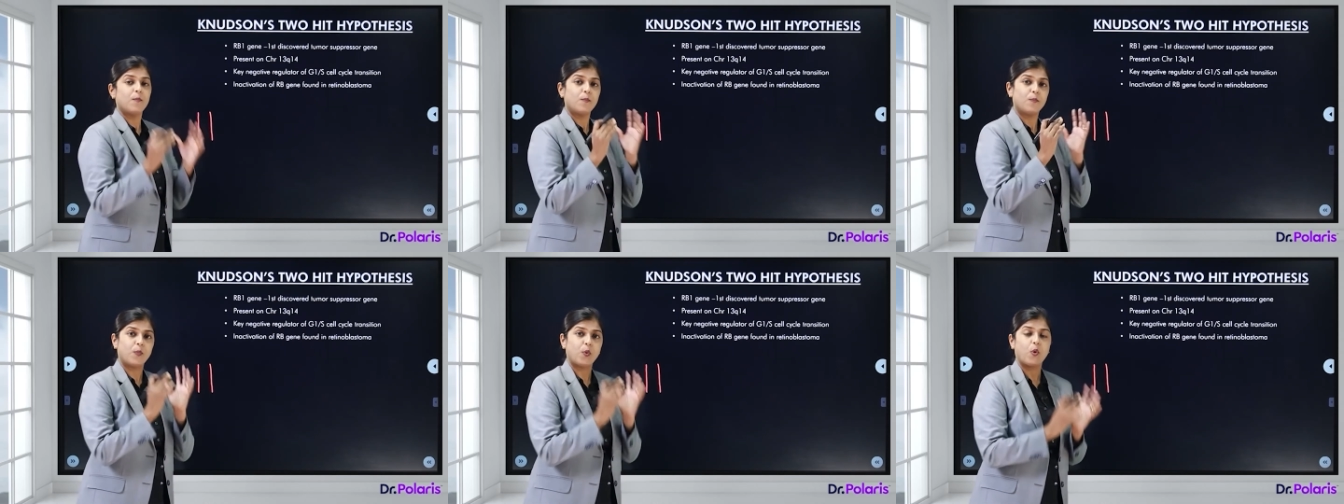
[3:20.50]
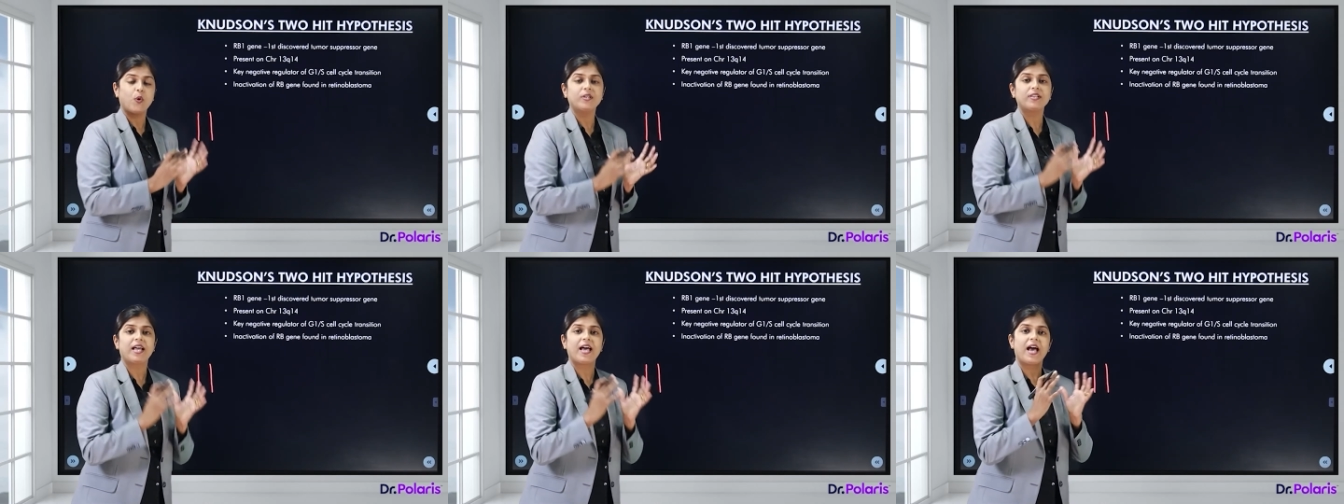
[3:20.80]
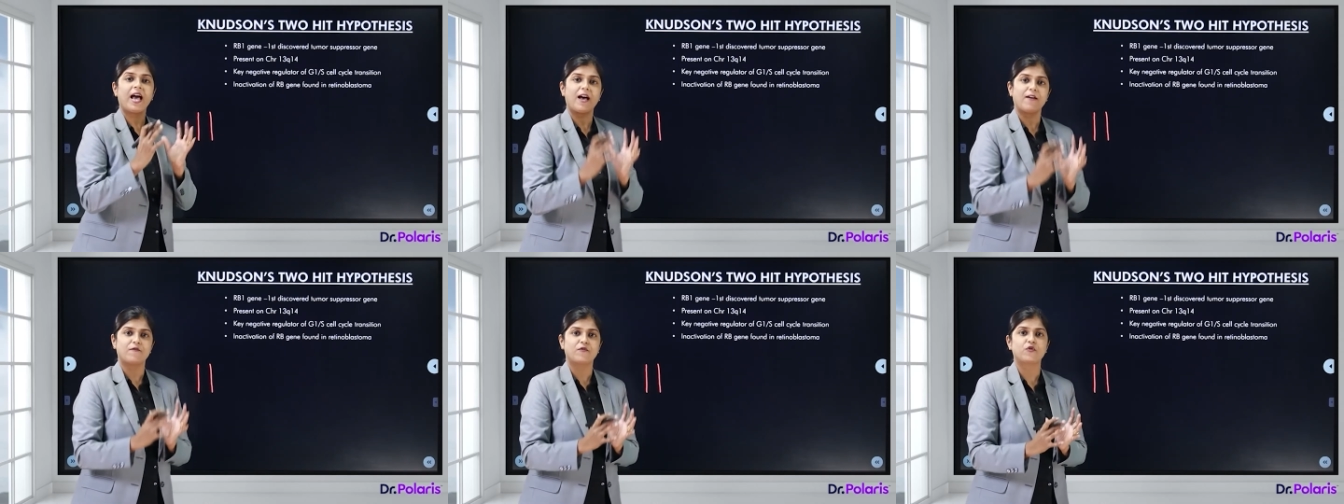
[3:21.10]
both
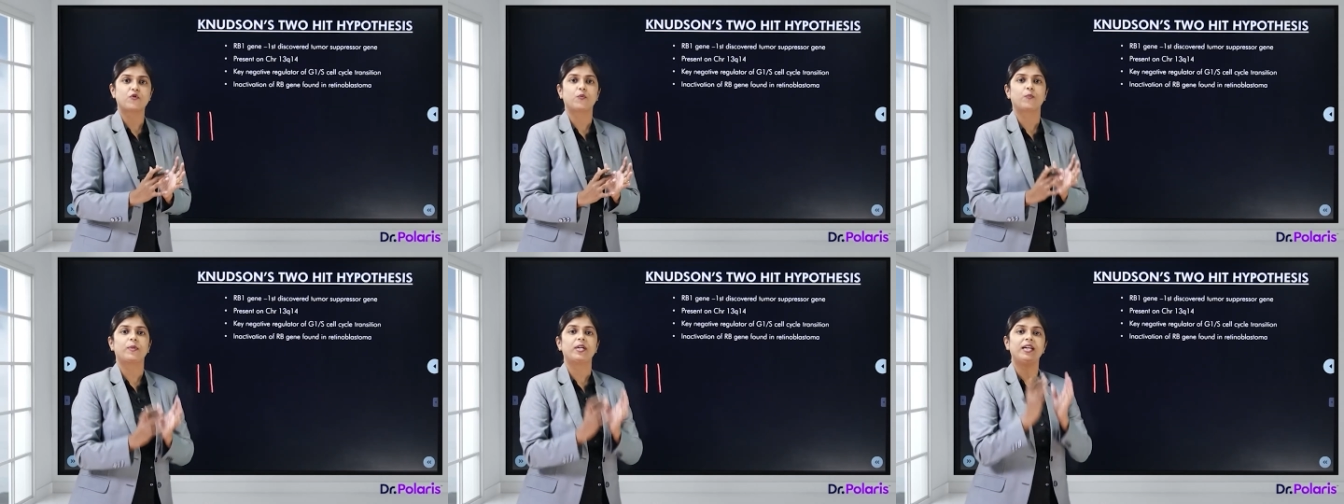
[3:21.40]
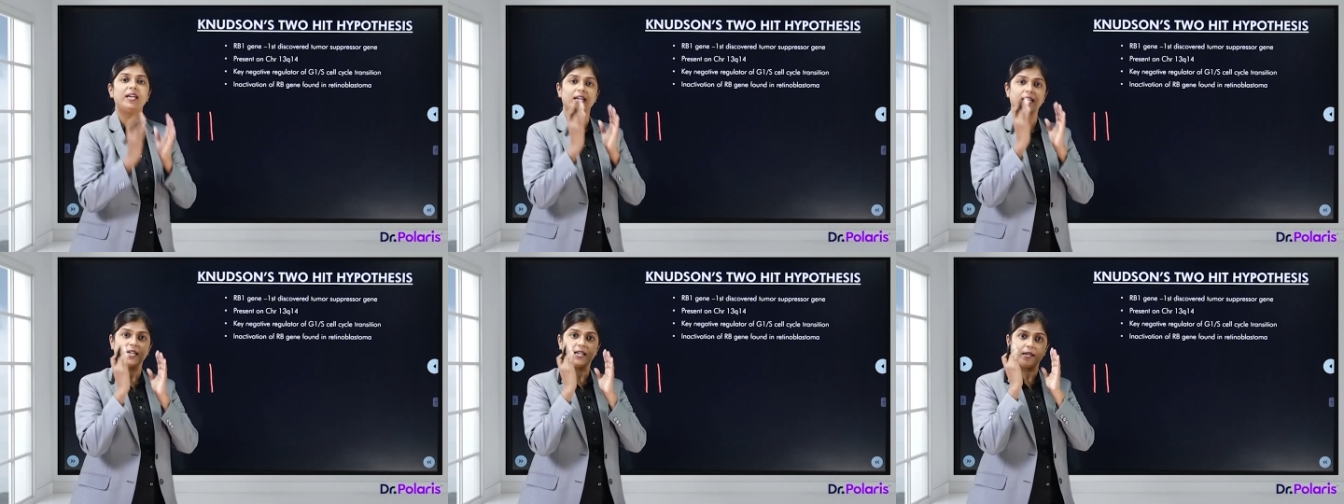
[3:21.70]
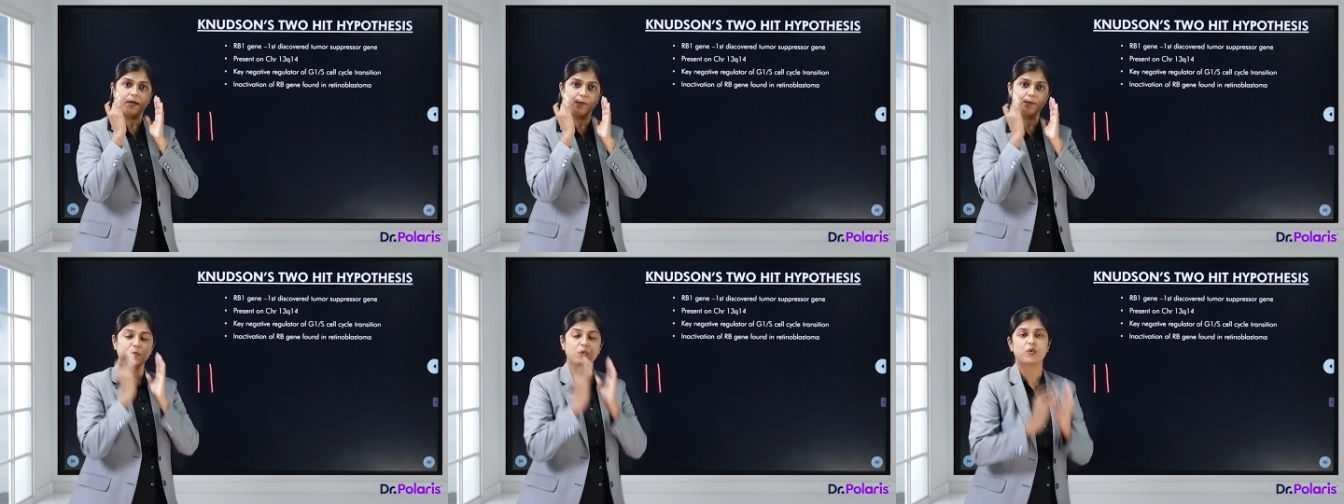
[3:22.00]
have to be
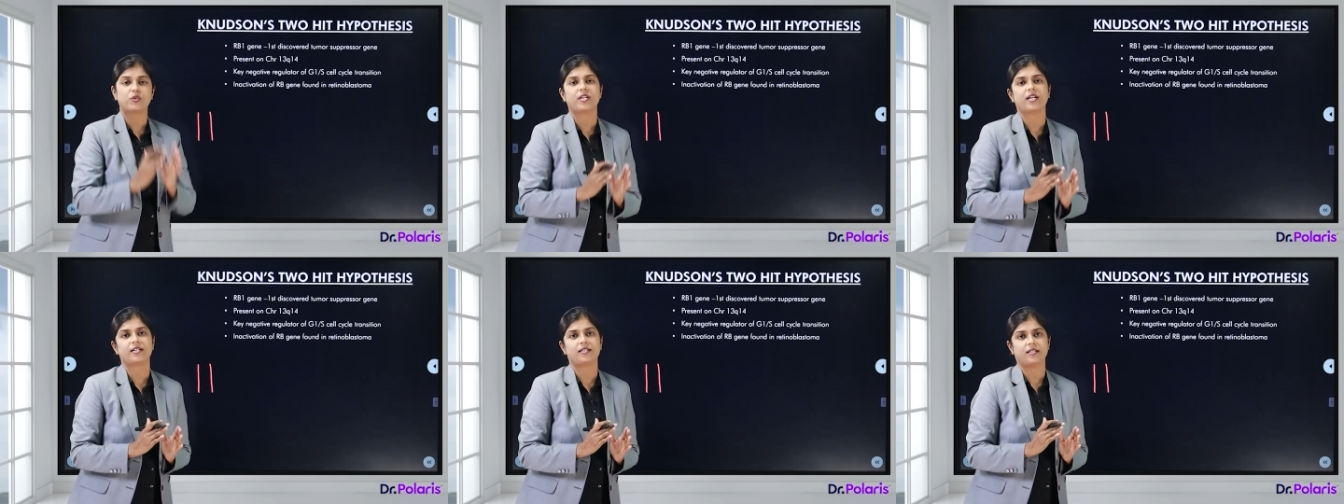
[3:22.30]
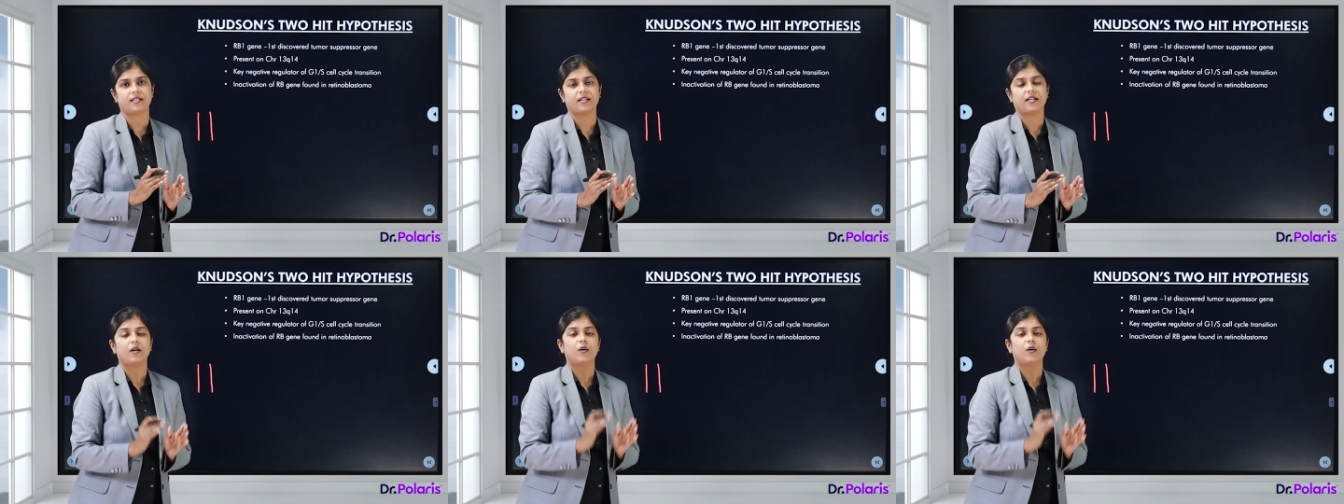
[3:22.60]
mutated